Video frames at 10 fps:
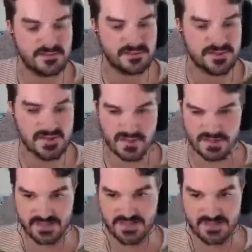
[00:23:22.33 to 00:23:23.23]
so that I
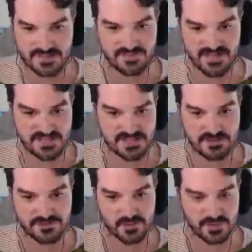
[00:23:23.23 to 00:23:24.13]
can get the advanced
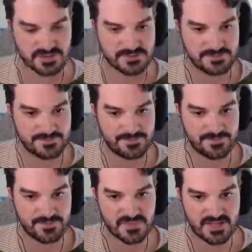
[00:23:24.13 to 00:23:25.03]
terraformer
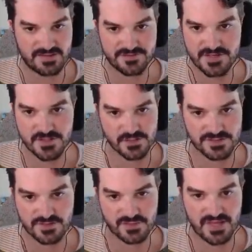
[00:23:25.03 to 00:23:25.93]
and finish all
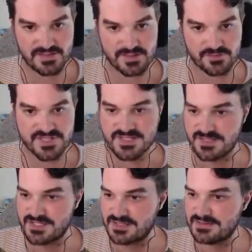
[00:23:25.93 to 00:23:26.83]
of the Blight Lab research.